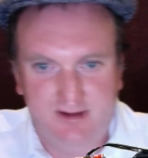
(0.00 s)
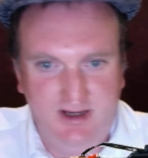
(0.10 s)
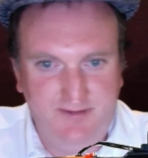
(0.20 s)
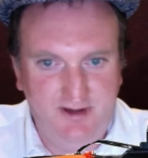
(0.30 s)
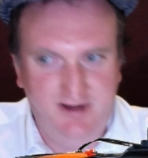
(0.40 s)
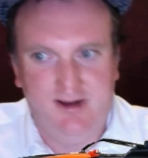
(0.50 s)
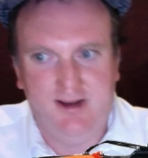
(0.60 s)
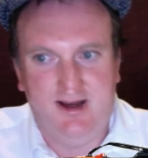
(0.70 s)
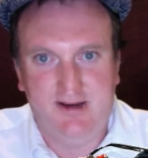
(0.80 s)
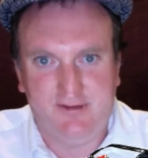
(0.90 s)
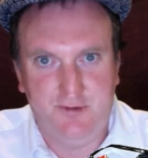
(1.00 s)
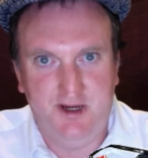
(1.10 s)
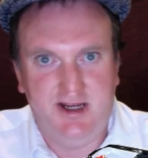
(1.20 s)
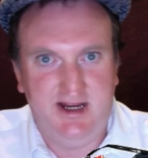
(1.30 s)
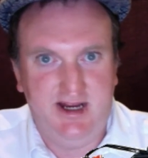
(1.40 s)
Even in the last
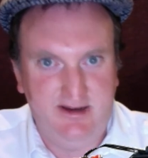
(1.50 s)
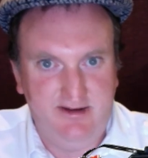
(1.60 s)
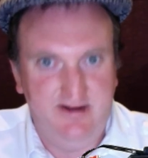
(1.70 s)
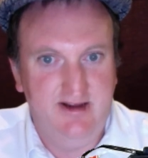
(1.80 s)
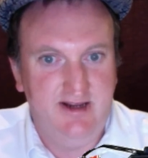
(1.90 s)
weekend